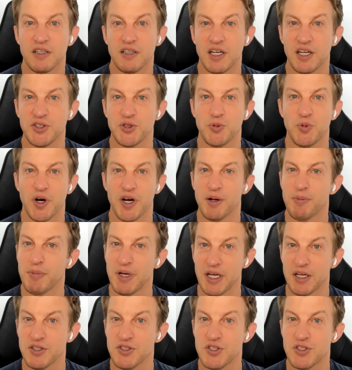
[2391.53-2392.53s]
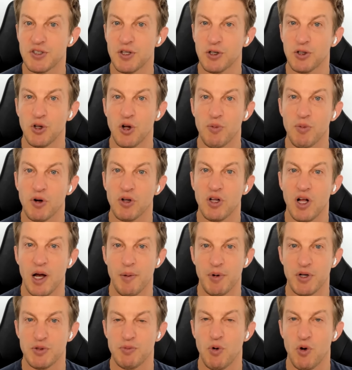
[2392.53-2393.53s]
That's what it means. The global
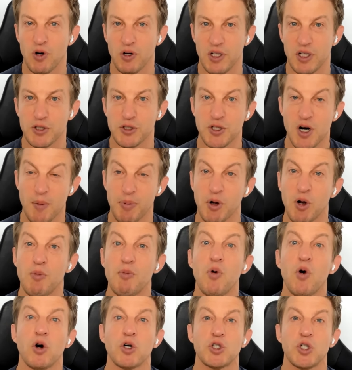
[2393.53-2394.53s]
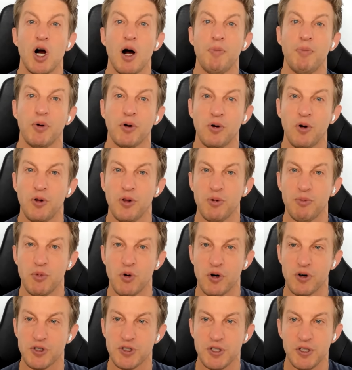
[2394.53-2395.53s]
climate is more or less tropical. More tropical, the
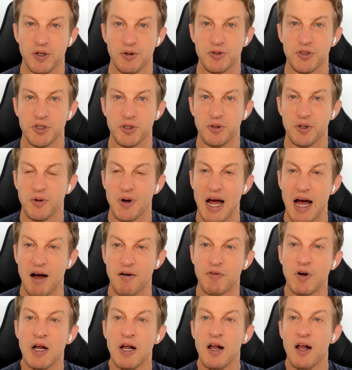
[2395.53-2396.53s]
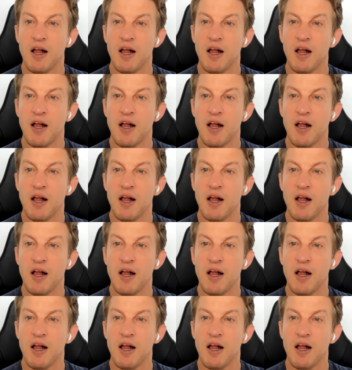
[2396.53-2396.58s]
more CO2 you have.